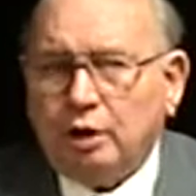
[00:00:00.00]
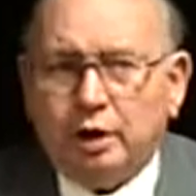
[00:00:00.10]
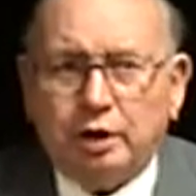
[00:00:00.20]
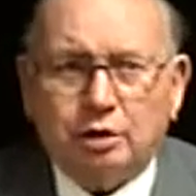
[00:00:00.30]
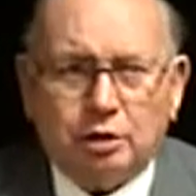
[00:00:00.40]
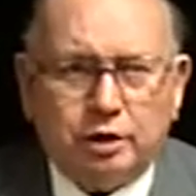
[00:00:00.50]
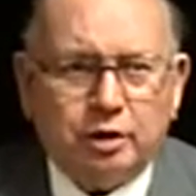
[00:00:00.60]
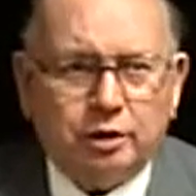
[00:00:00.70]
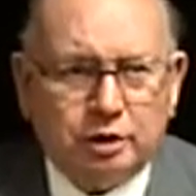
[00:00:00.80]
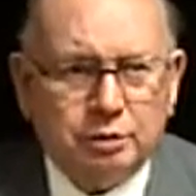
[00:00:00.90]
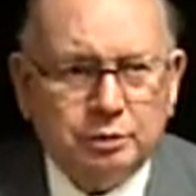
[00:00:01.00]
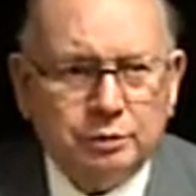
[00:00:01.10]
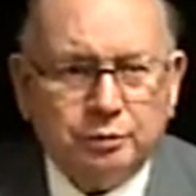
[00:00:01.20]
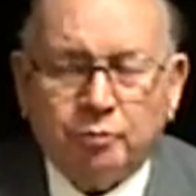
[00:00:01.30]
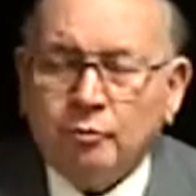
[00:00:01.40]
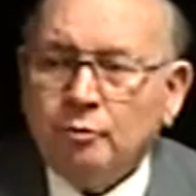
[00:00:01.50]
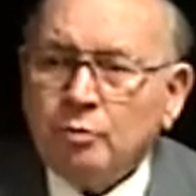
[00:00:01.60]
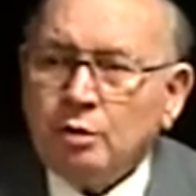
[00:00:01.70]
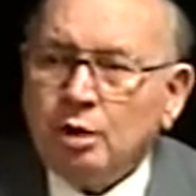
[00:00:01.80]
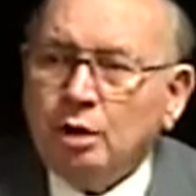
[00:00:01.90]
the head, could kill you.
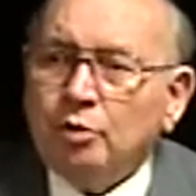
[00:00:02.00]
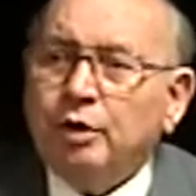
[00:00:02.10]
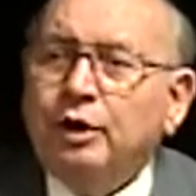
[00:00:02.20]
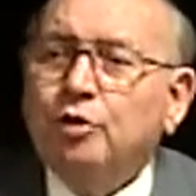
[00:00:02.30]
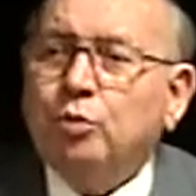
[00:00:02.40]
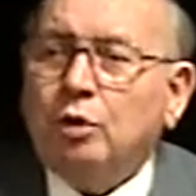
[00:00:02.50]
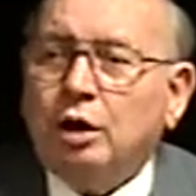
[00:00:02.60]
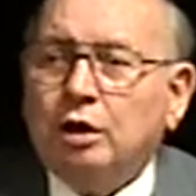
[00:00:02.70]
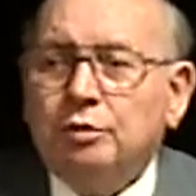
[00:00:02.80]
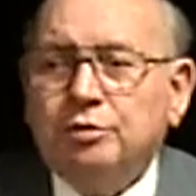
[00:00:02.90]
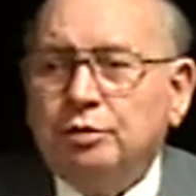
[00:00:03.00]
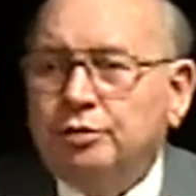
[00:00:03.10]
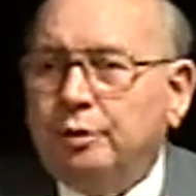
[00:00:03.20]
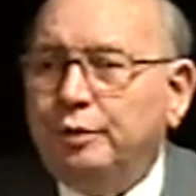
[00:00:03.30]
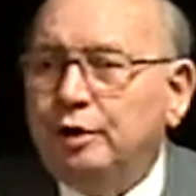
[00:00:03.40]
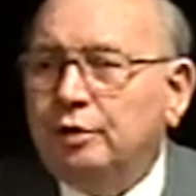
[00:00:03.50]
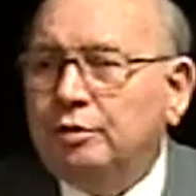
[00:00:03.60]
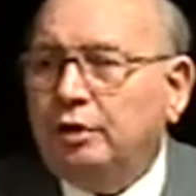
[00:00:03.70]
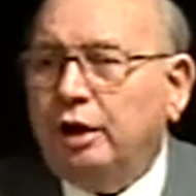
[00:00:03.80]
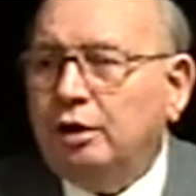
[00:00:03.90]
Well, he's walking from his
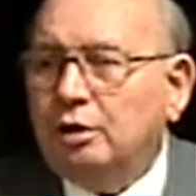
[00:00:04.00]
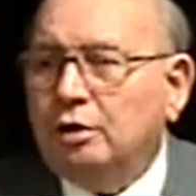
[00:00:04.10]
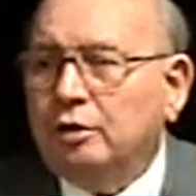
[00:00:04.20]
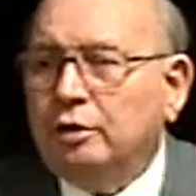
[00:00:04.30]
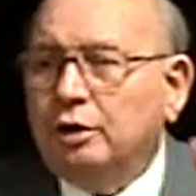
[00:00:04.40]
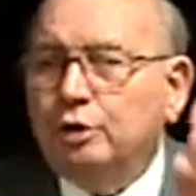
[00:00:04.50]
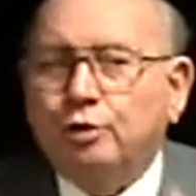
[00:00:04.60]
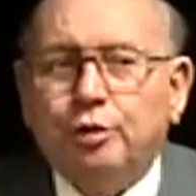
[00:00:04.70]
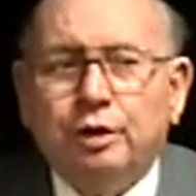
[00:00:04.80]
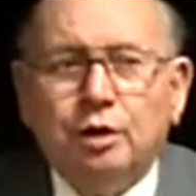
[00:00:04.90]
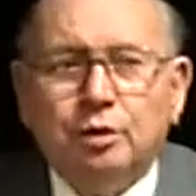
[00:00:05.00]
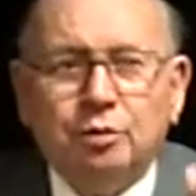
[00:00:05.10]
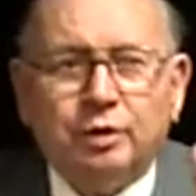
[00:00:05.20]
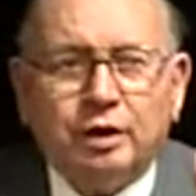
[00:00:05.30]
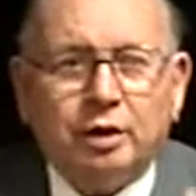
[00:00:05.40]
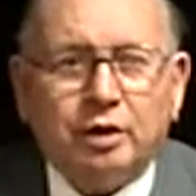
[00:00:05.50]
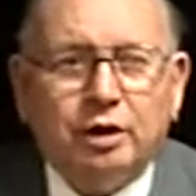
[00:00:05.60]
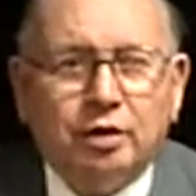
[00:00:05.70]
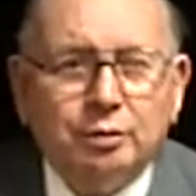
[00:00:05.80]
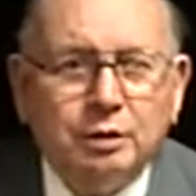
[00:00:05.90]
tent to the latrine without a
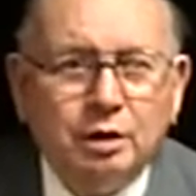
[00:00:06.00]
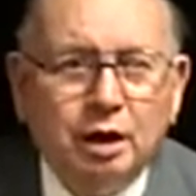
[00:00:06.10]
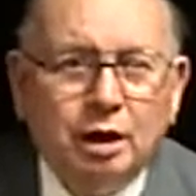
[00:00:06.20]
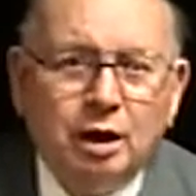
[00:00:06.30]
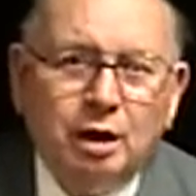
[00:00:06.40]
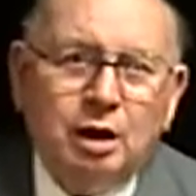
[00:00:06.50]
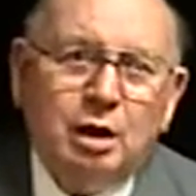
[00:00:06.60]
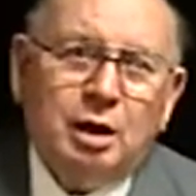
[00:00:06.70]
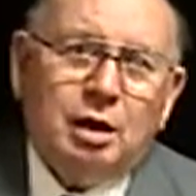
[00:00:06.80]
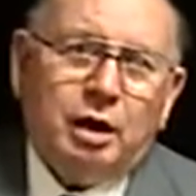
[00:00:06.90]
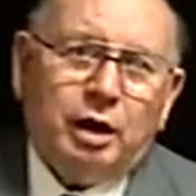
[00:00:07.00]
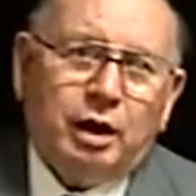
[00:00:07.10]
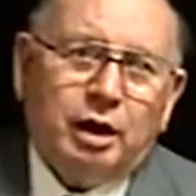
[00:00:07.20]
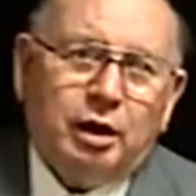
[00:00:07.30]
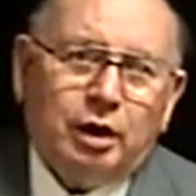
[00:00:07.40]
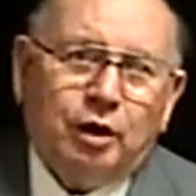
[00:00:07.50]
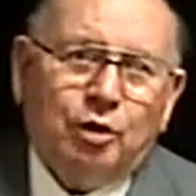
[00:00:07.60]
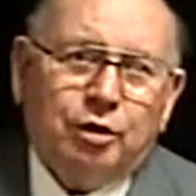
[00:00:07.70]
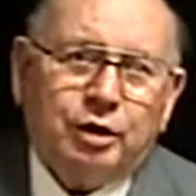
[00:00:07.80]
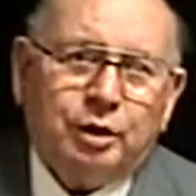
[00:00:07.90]
helmet, and a
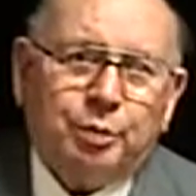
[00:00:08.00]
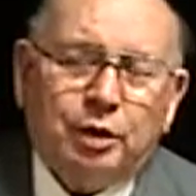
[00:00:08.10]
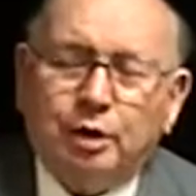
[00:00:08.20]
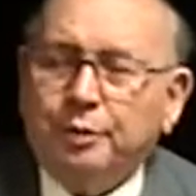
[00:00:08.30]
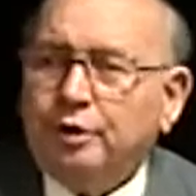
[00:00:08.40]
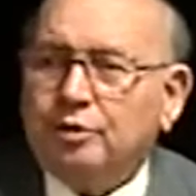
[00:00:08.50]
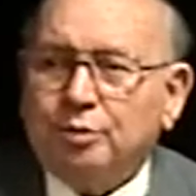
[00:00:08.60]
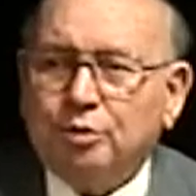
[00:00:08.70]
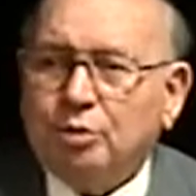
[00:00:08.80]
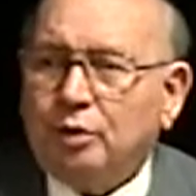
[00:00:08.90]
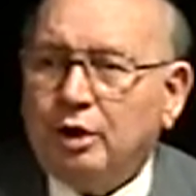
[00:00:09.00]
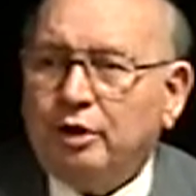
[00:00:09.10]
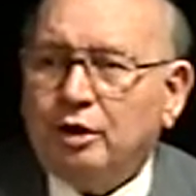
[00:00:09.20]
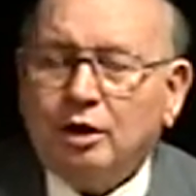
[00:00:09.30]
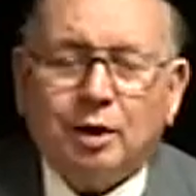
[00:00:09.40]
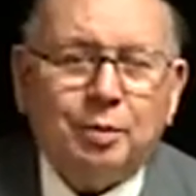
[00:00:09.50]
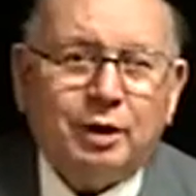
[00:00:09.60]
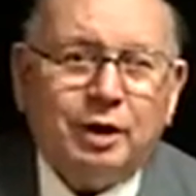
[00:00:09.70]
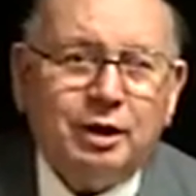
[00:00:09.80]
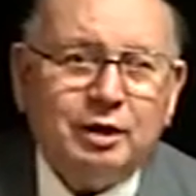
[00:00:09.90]
coconut palm hits him square in the top of the
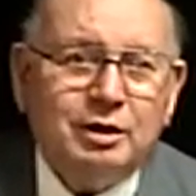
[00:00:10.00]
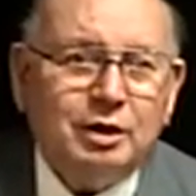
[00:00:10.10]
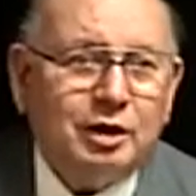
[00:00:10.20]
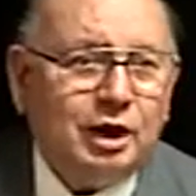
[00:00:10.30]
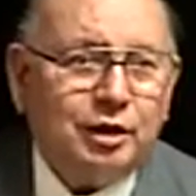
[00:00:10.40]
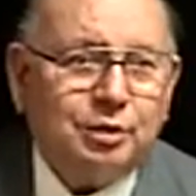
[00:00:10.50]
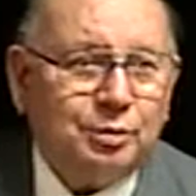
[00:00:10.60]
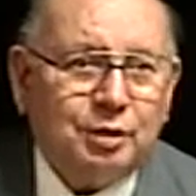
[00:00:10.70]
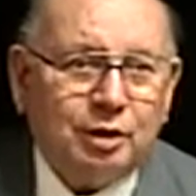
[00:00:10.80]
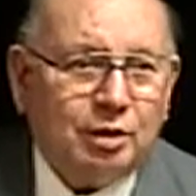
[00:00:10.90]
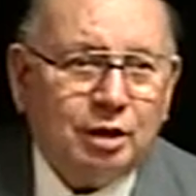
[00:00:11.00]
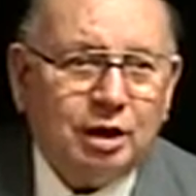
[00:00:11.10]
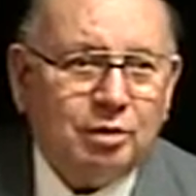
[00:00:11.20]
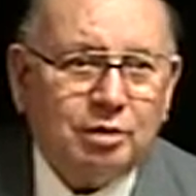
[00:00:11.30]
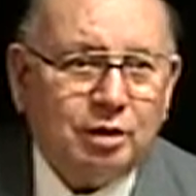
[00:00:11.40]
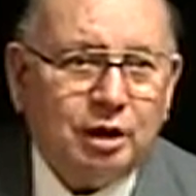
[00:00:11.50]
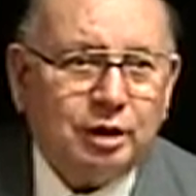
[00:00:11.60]
head. It knocks him to the ground, it